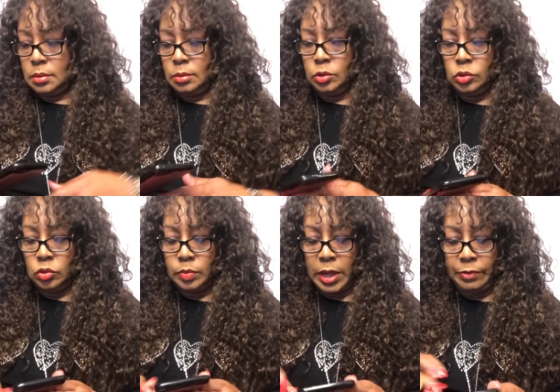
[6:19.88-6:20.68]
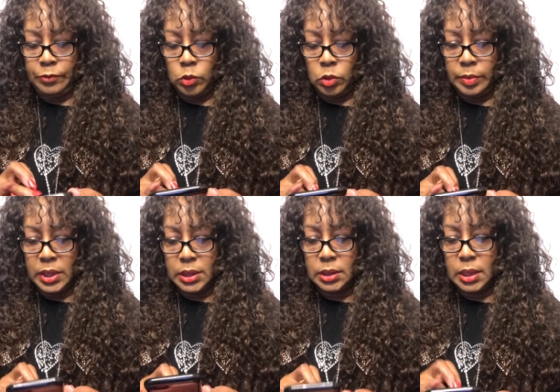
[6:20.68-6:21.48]
We'll do about four
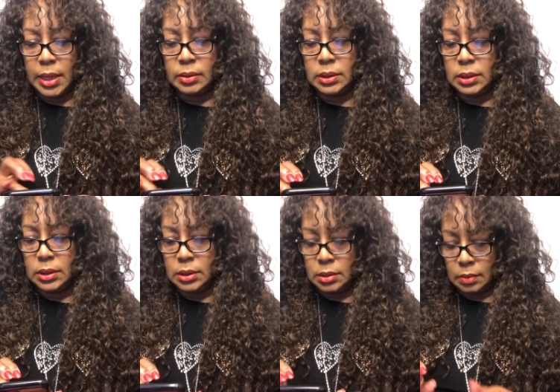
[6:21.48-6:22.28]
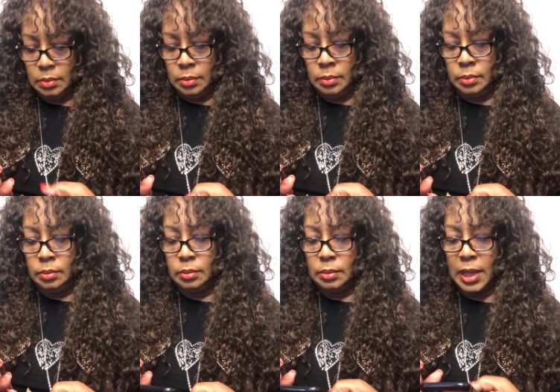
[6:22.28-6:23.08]
minutes now since it's
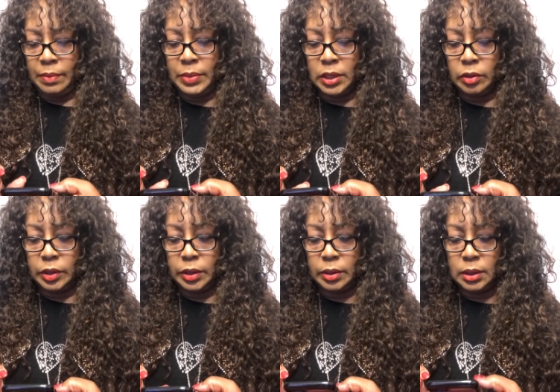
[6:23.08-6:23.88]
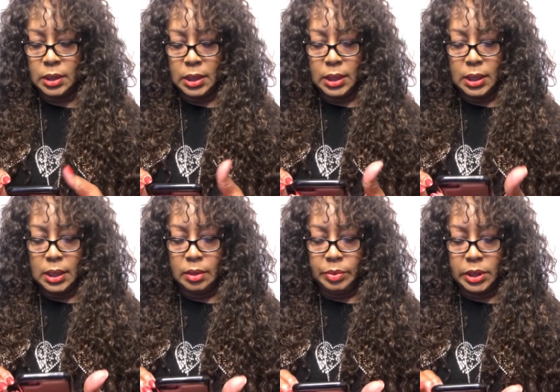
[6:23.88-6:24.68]
I've been on here
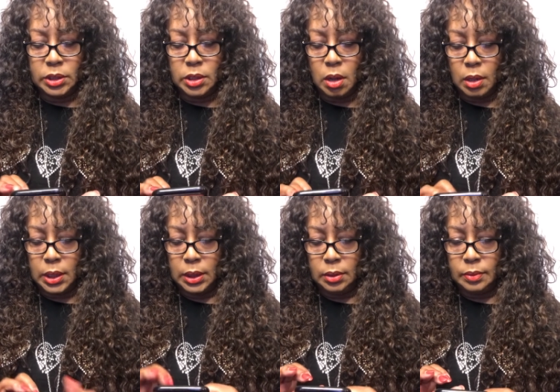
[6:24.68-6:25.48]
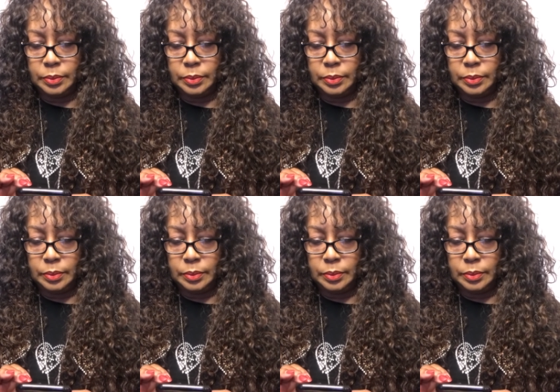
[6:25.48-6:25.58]
and been talking.